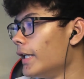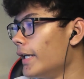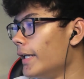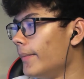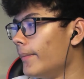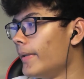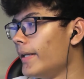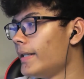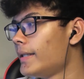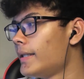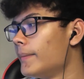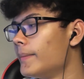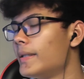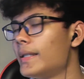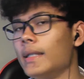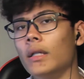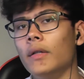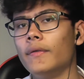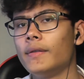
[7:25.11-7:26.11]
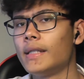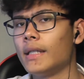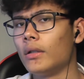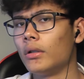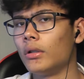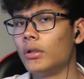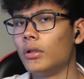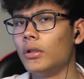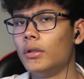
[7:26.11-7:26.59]
and makes himself
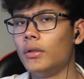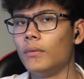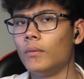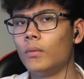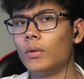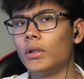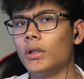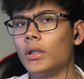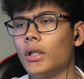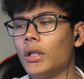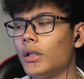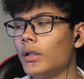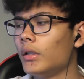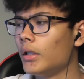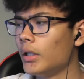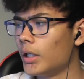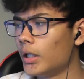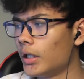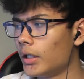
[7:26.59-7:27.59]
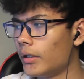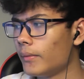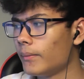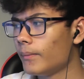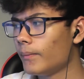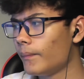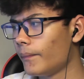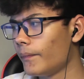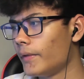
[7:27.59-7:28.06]
sound good and whatnot.
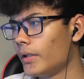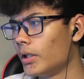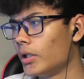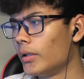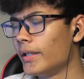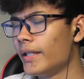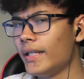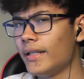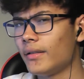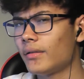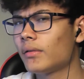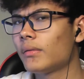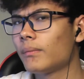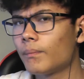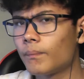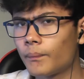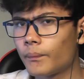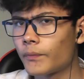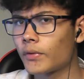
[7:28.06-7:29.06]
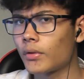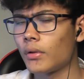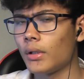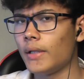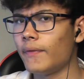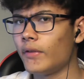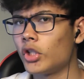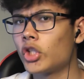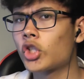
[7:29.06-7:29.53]
He
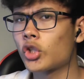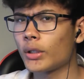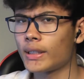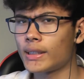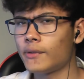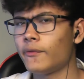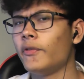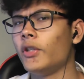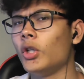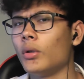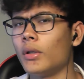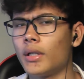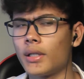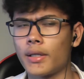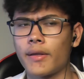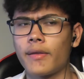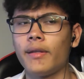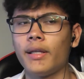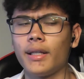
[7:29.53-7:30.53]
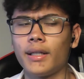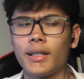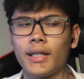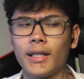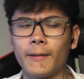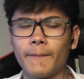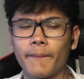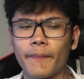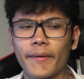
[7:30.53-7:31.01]
even tricks Fiona into
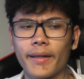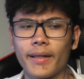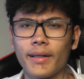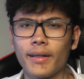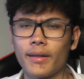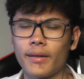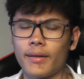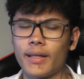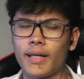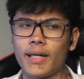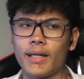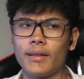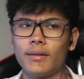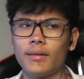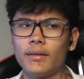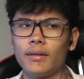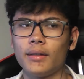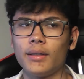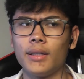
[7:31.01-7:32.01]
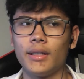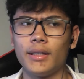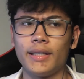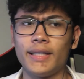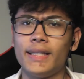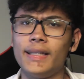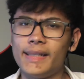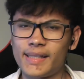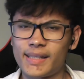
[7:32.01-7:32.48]
thinking that
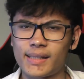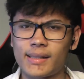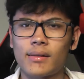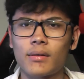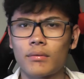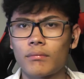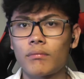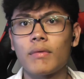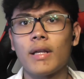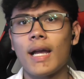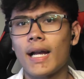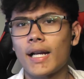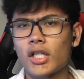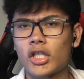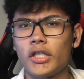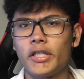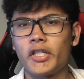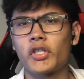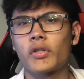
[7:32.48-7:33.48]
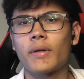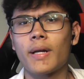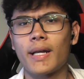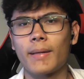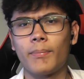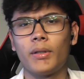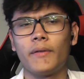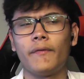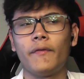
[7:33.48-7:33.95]
he's actually
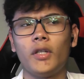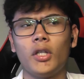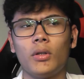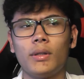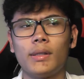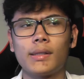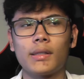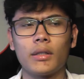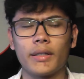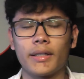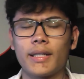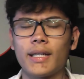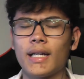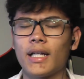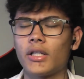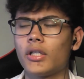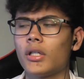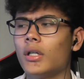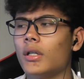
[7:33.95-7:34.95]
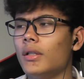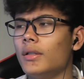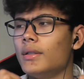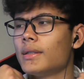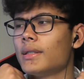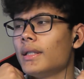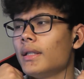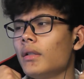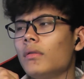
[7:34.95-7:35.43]
Shrek, but Fiona started to catch on, and
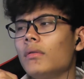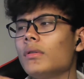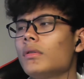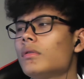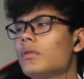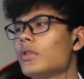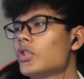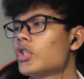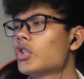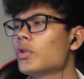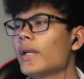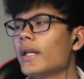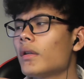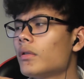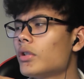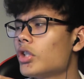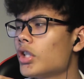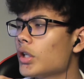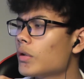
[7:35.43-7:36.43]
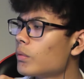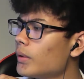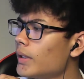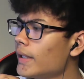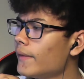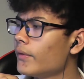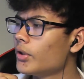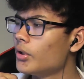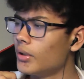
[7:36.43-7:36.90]
it's like, Shrek would
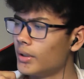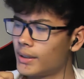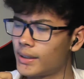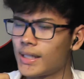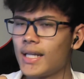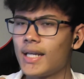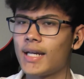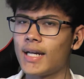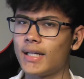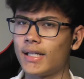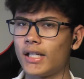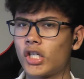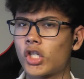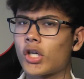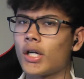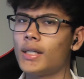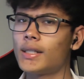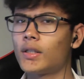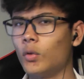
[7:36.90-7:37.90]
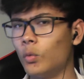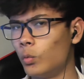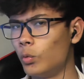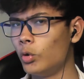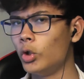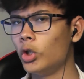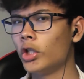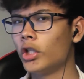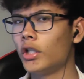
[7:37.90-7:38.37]
never do this. And he tries to
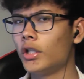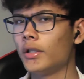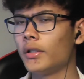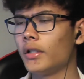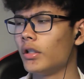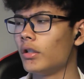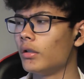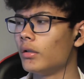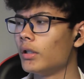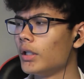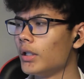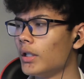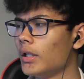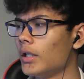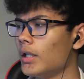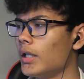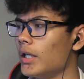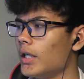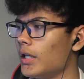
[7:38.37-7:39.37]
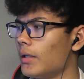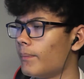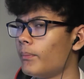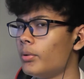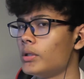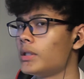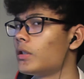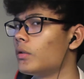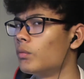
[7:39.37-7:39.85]
woo her,
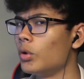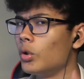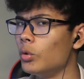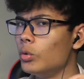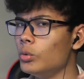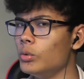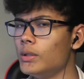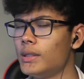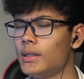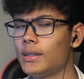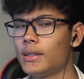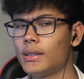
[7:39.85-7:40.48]
puts the rose,